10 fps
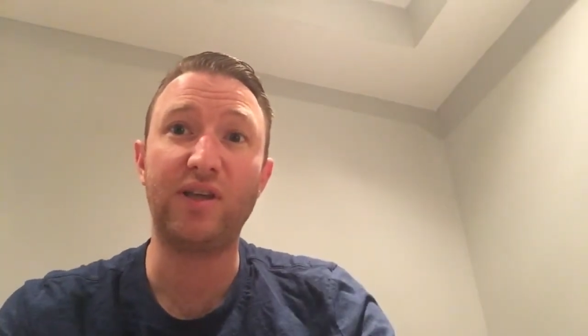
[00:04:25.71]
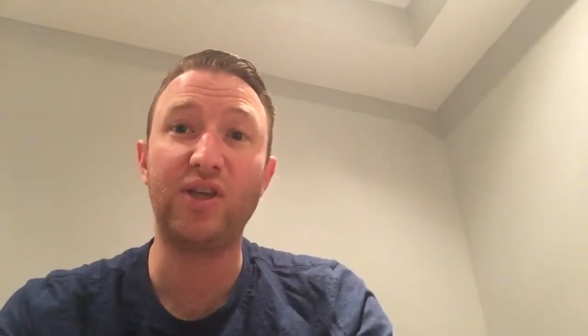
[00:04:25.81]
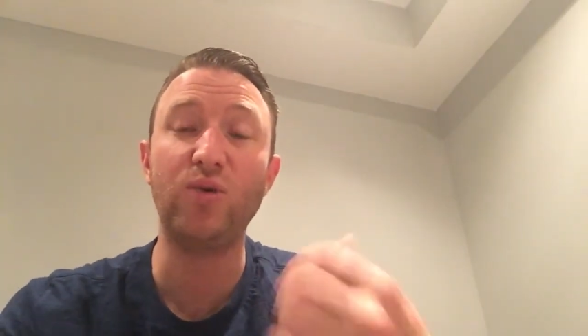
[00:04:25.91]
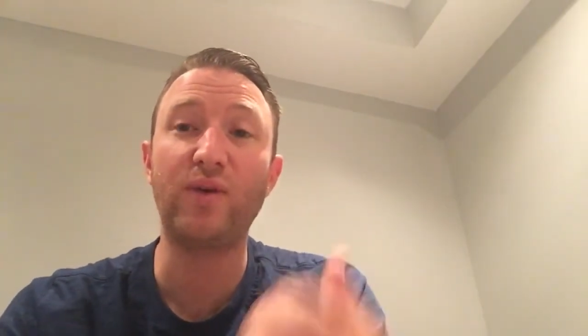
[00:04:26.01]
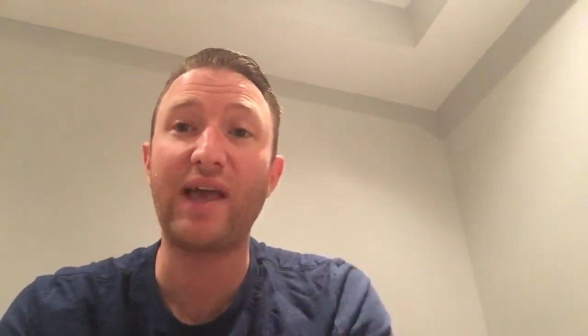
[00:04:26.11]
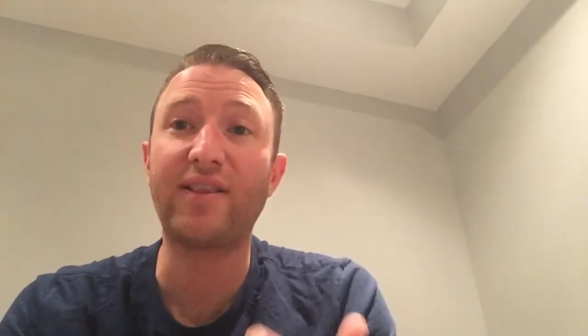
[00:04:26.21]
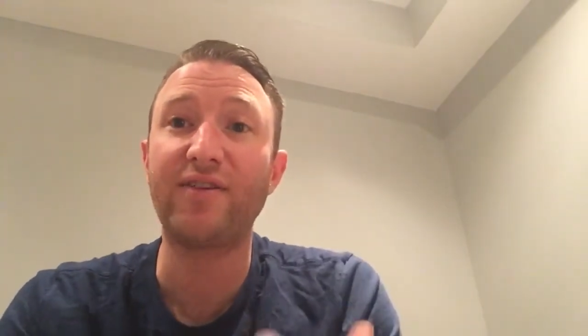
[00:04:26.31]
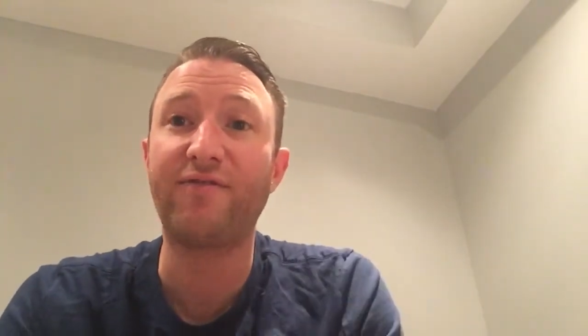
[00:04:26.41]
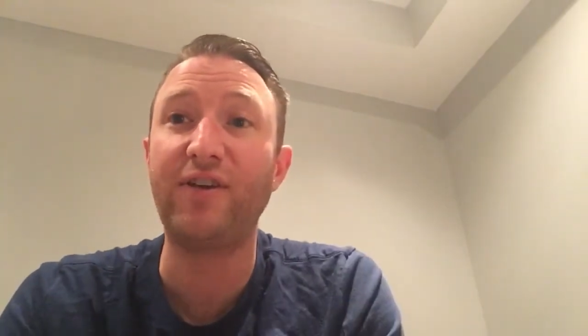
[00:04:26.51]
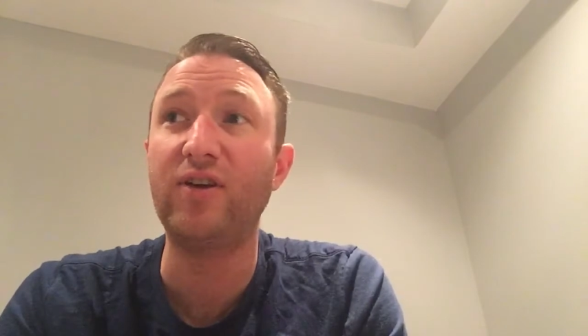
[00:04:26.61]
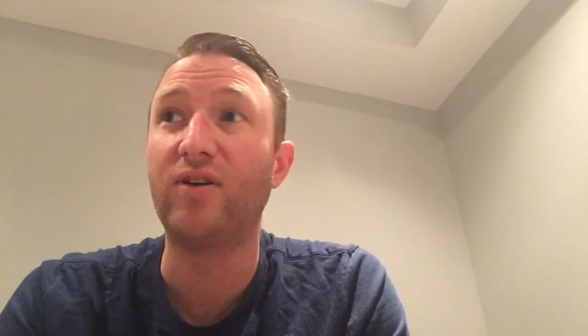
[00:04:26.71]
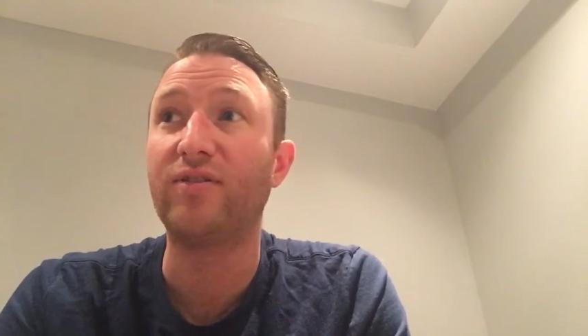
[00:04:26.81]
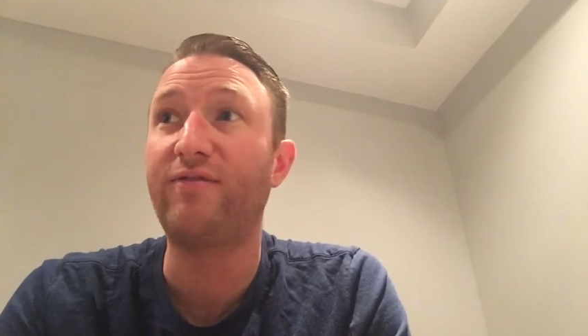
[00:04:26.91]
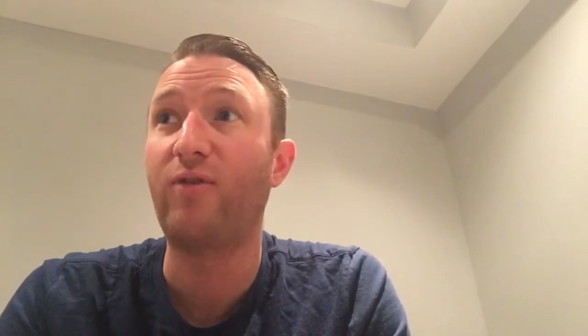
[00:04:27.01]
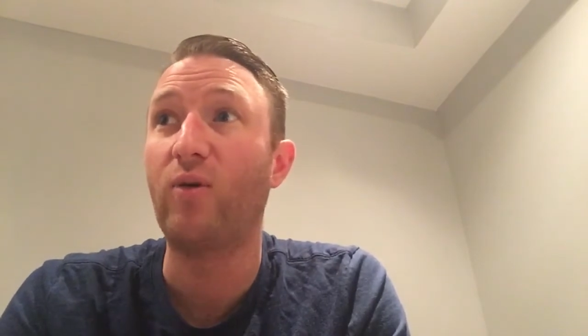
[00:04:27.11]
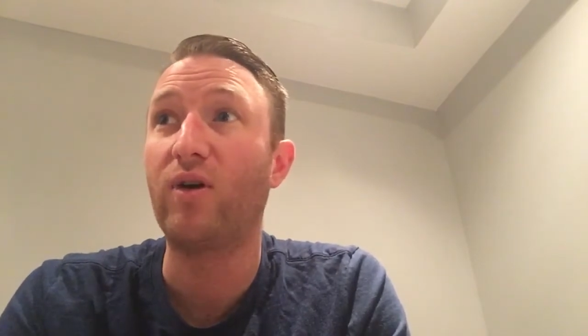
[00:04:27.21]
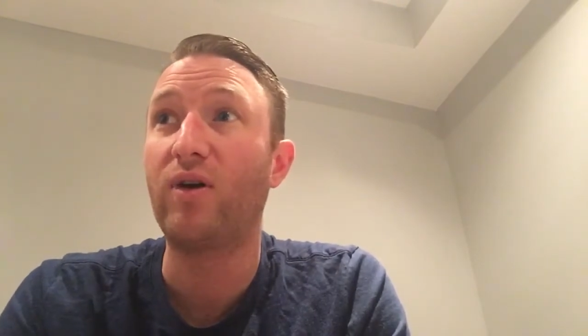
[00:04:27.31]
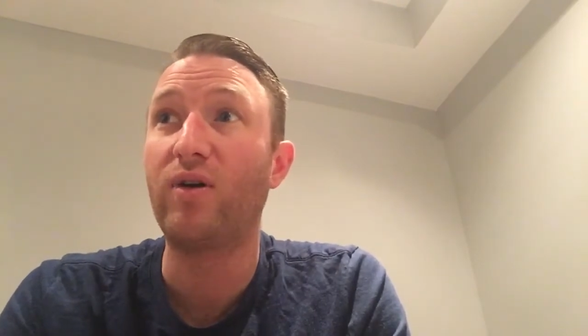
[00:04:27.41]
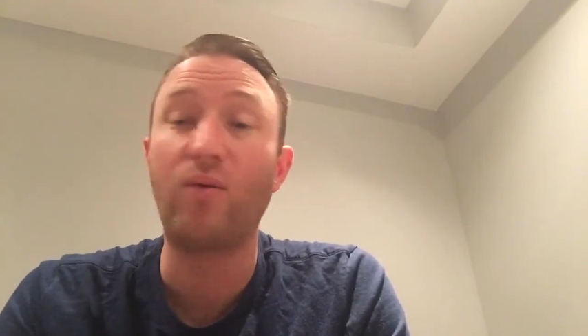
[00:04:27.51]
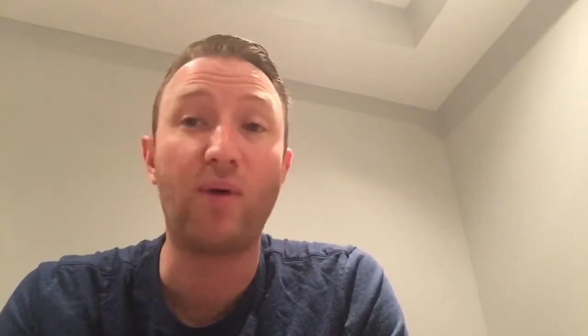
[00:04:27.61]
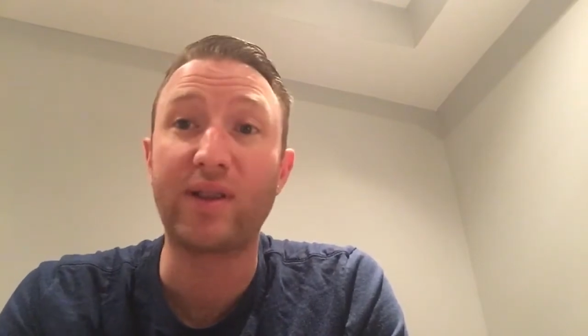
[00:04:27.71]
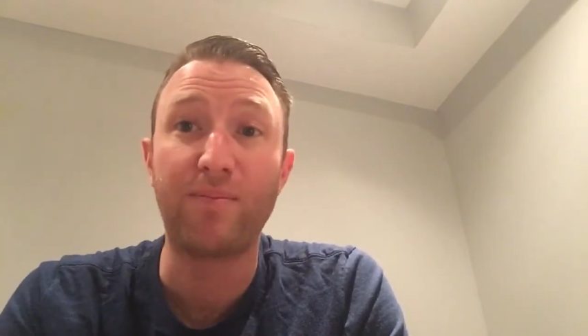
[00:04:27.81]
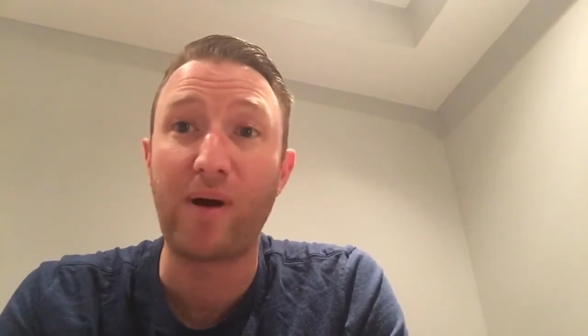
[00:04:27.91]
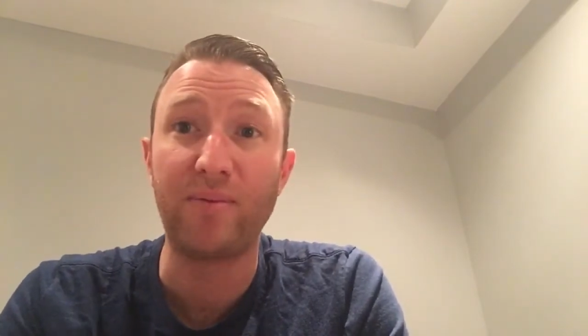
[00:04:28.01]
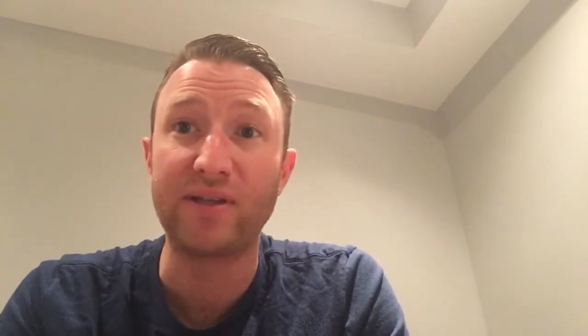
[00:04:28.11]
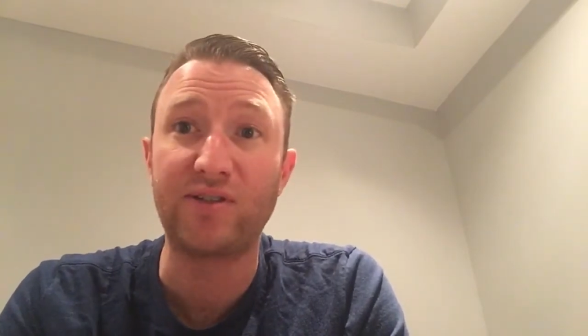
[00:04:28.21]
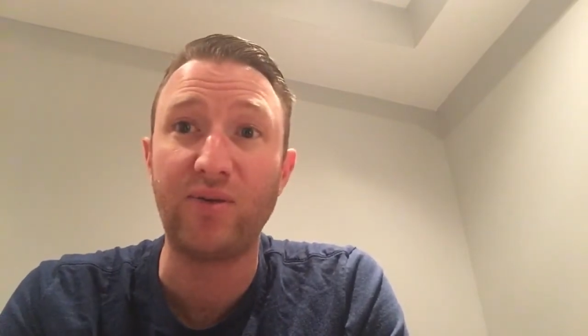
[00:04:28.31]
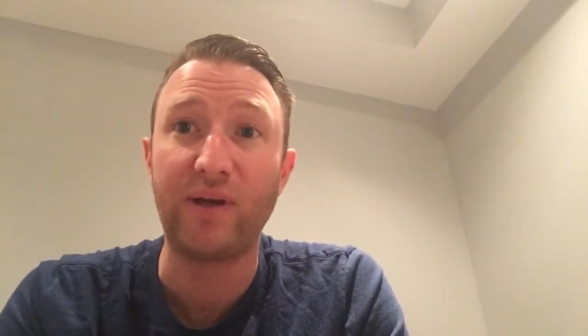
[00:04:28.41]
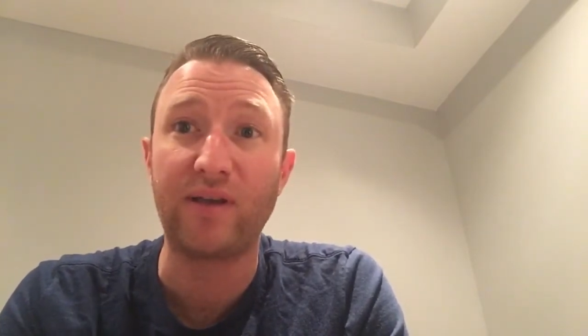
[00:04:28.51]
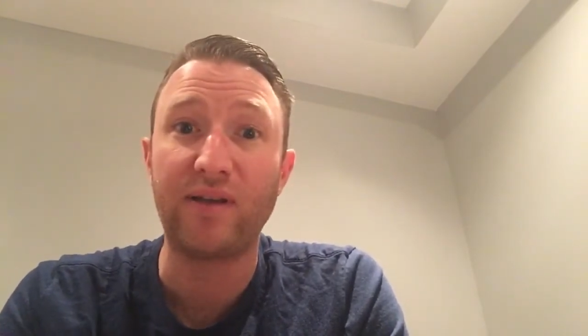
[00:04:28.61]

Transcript: you get the feel for what the public's doing.